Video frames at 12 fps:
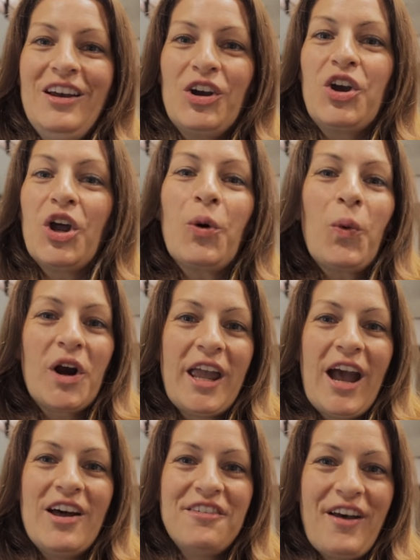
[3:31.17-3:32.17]
gonna work
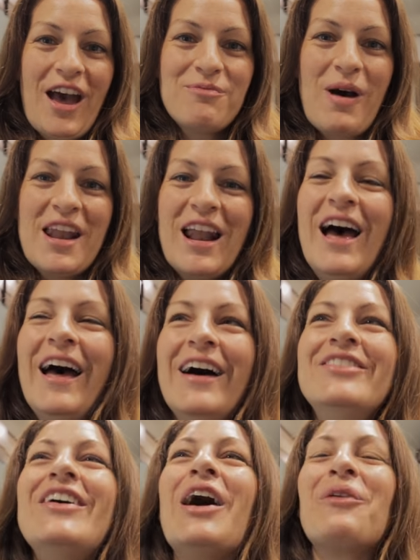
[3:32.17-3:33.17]
out if I have my,
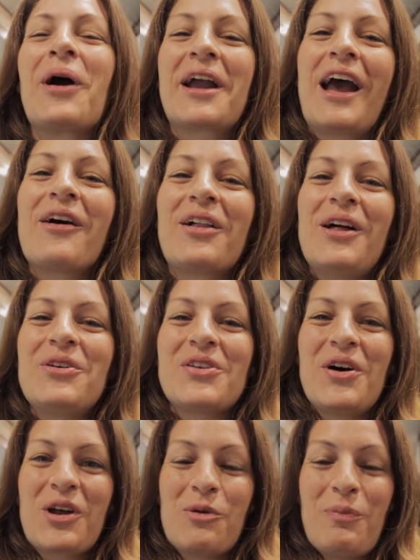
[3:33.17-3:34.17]
my workout clothes
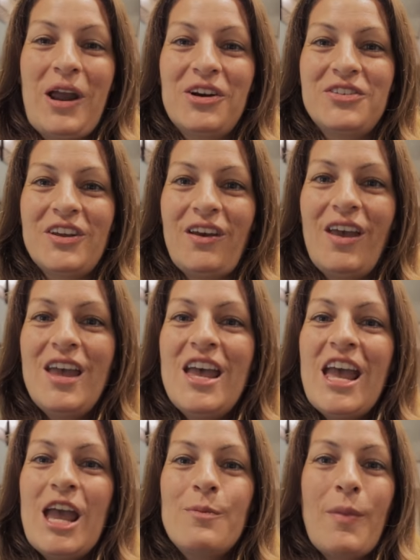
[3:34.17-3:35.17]
on compared to
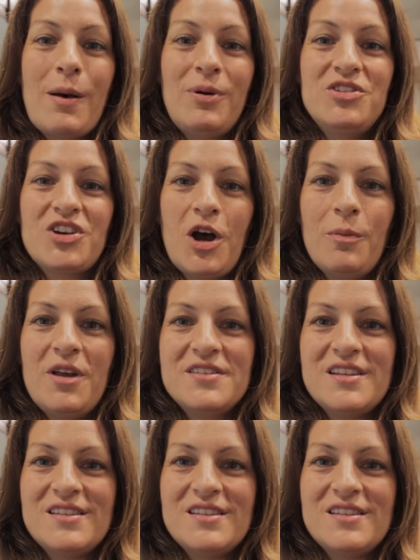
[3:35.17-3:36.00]
in my pajamas.